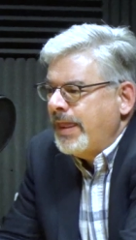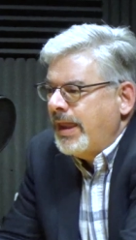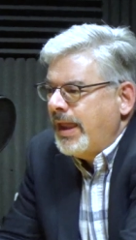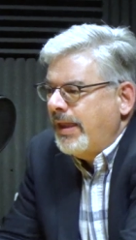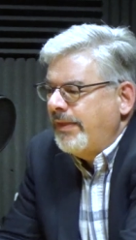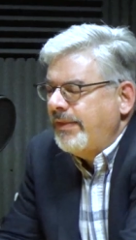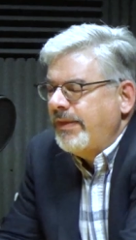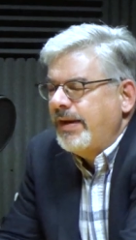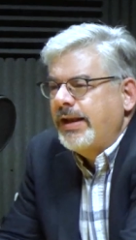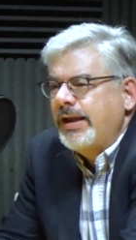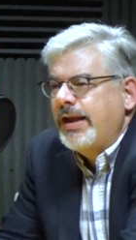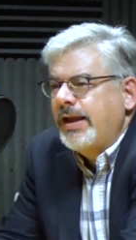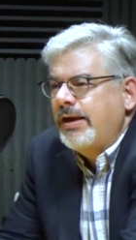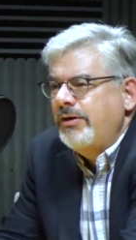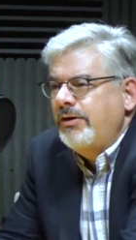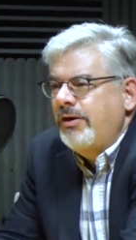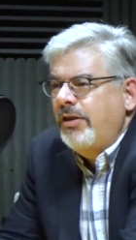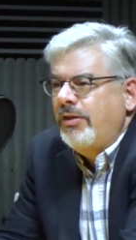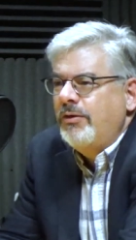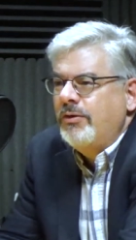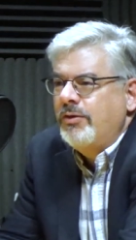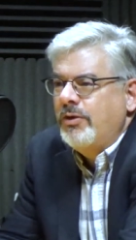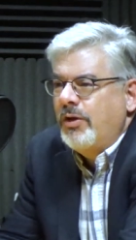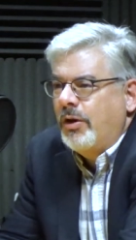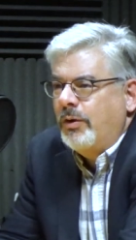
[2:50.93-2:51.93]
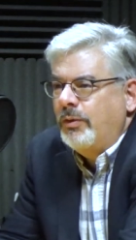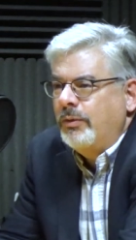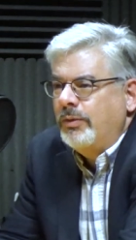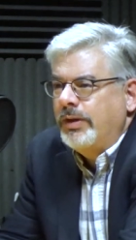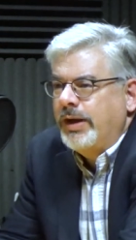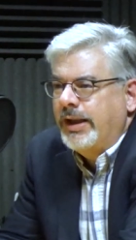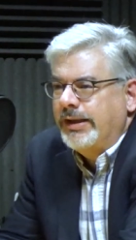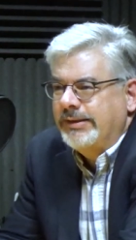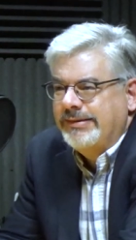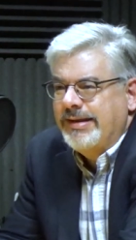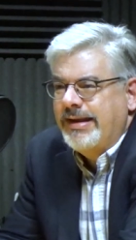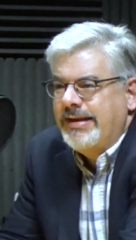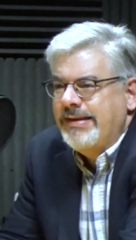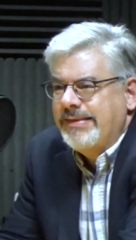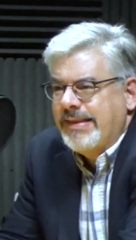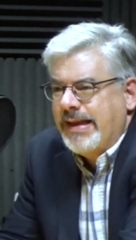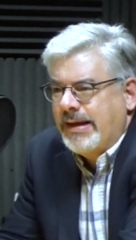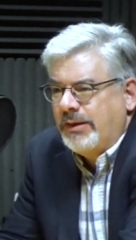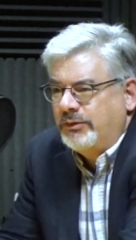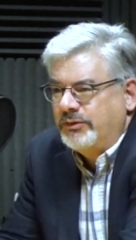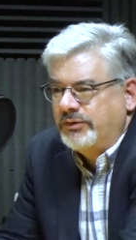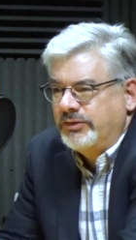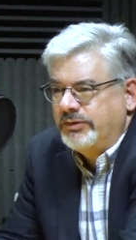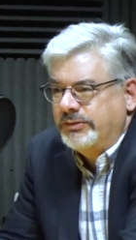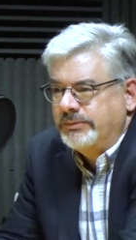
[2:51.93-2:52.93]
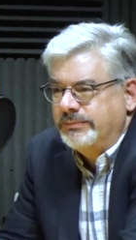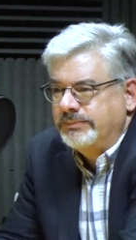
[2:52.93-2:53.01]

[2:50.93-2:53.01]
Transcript: And then I got another note at ten thousand.